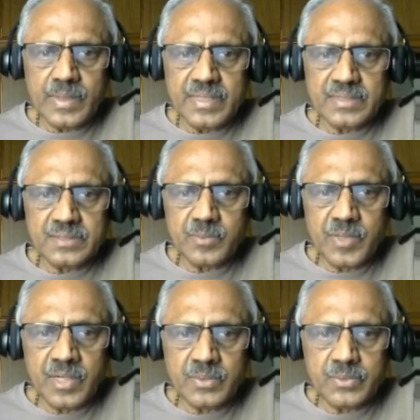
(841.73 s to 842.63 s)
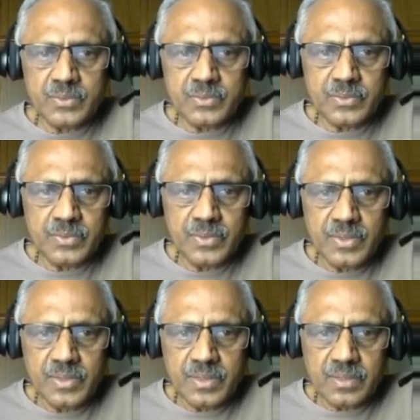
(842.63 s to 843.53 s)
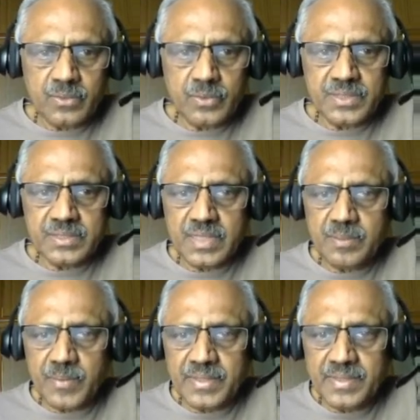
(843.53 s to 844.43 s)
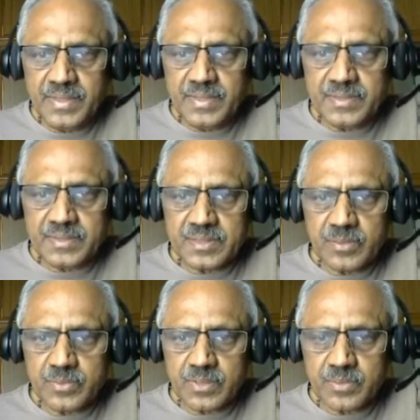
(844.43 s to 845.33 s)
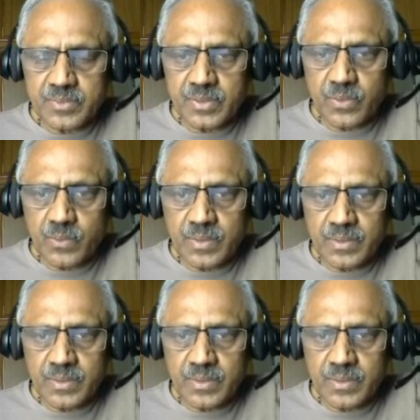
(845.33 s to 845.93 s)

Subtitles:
does it belong to? Notice that my E is a subset of 0, 1.